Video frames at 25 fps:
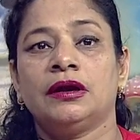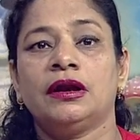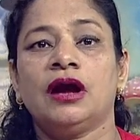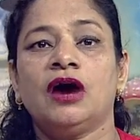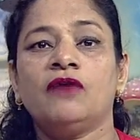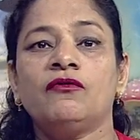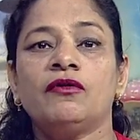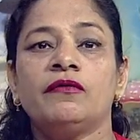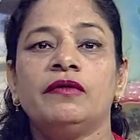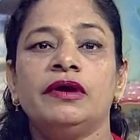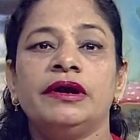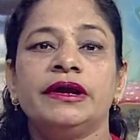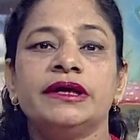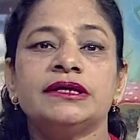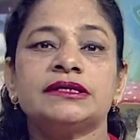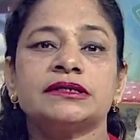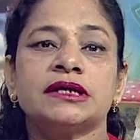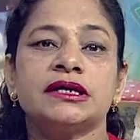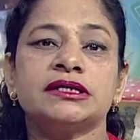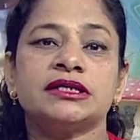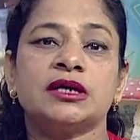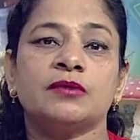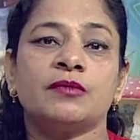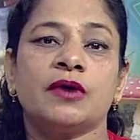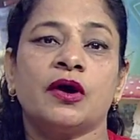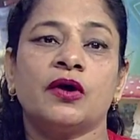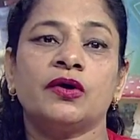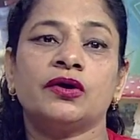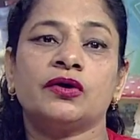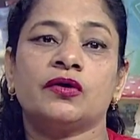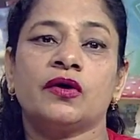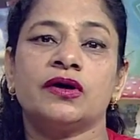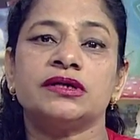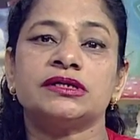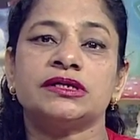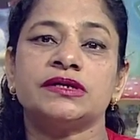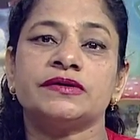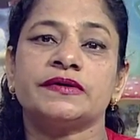Now we will discuss
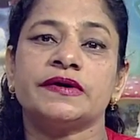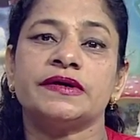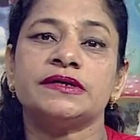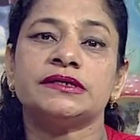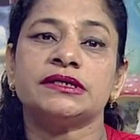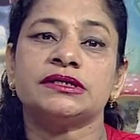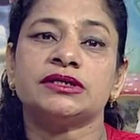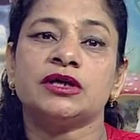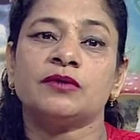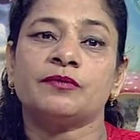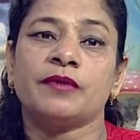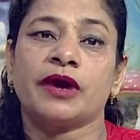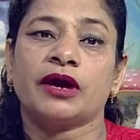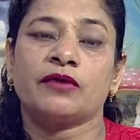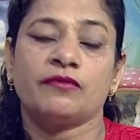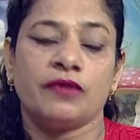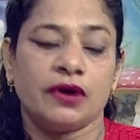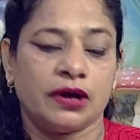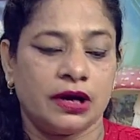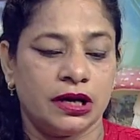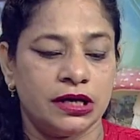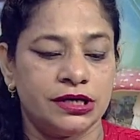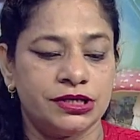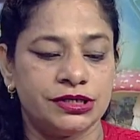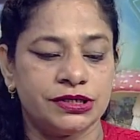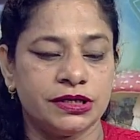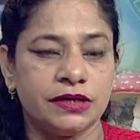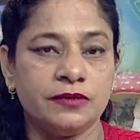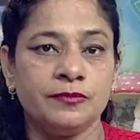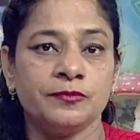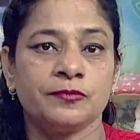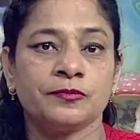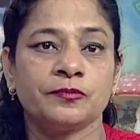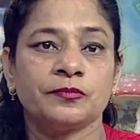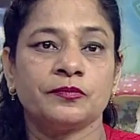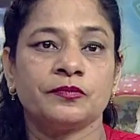about consequences of aquaculture.